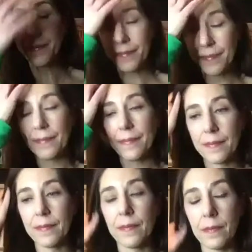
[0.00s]
than
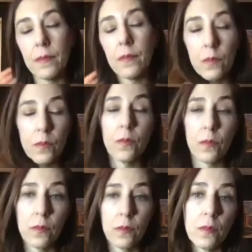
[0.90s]
from like,
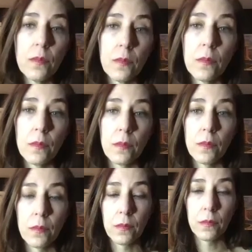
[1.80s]
oh, I think we
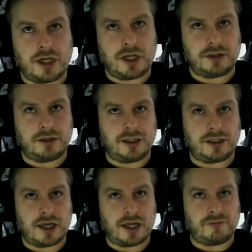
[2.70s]
should not like
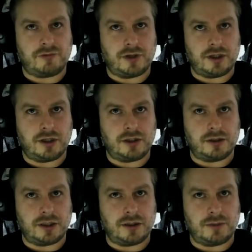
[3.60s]
have a,
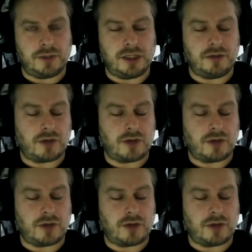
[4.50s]
a meeting.